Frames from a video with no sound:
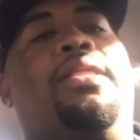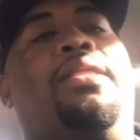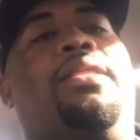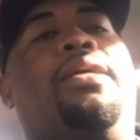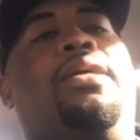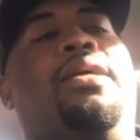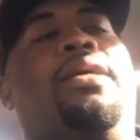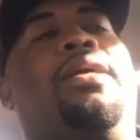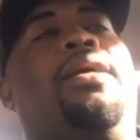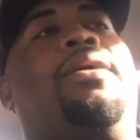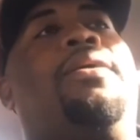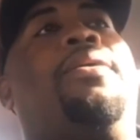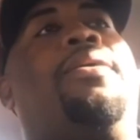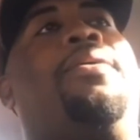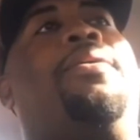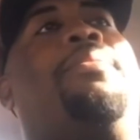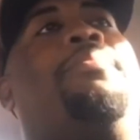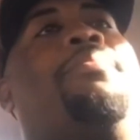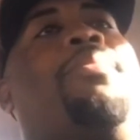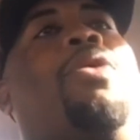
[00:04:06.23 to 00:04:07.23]
the
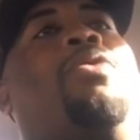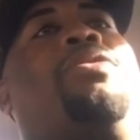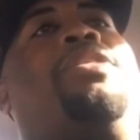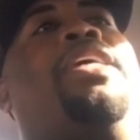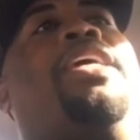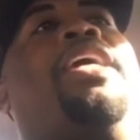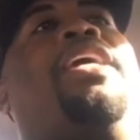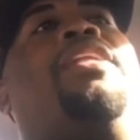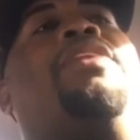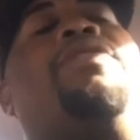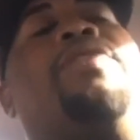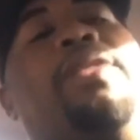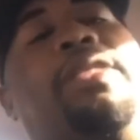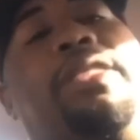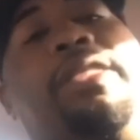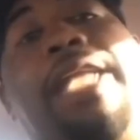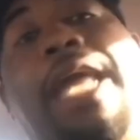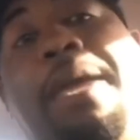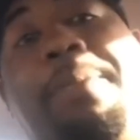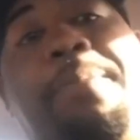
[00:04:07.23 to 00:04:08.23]
most ignorant
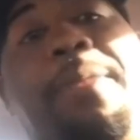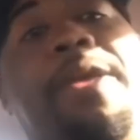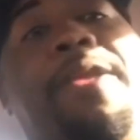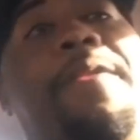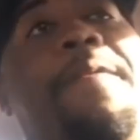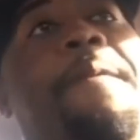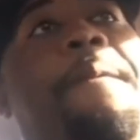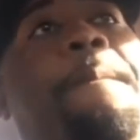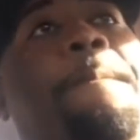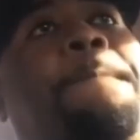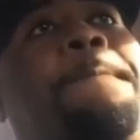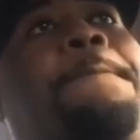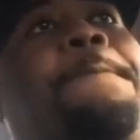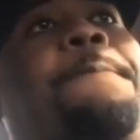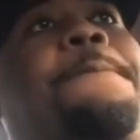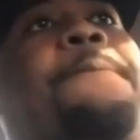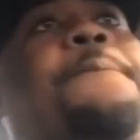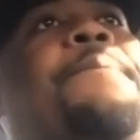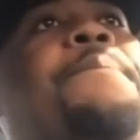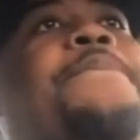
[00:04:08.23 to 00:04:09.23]
statement
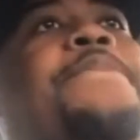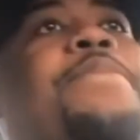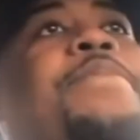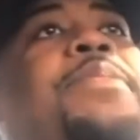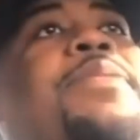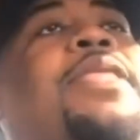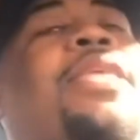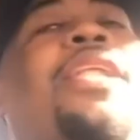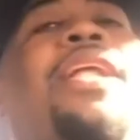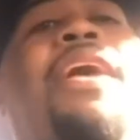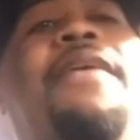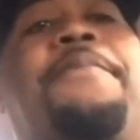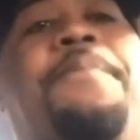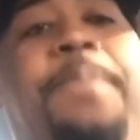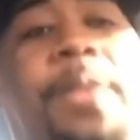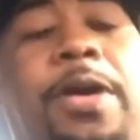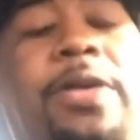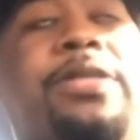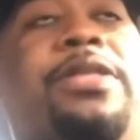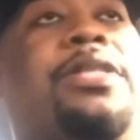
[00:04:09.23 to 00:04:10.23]
that
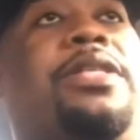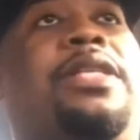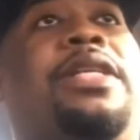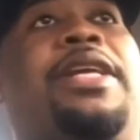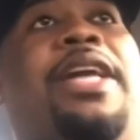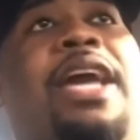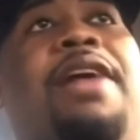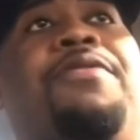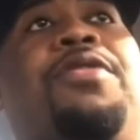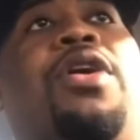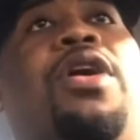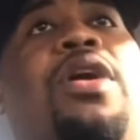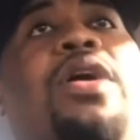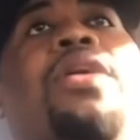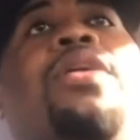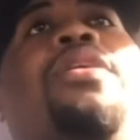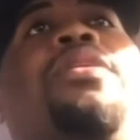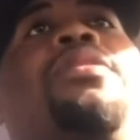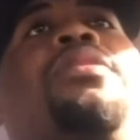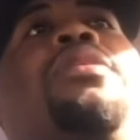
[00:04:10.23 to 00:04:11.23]
I've personally ever
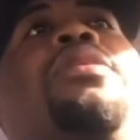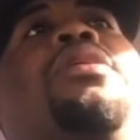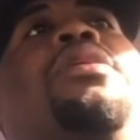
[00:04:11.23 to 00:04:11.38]
heard.